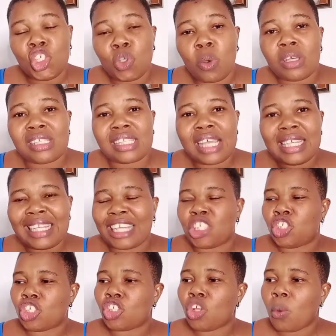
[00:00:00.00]
she was saying that
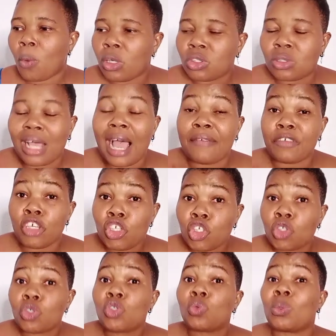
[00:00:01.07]
she does not want to have
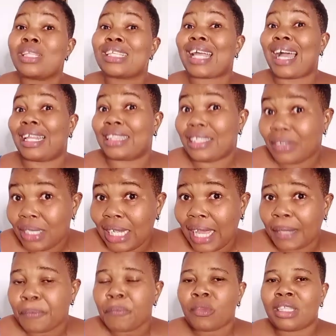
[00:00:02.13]
issues with
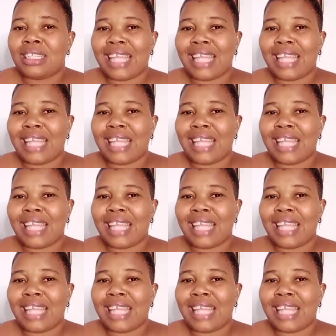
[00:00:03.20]
KA3NA.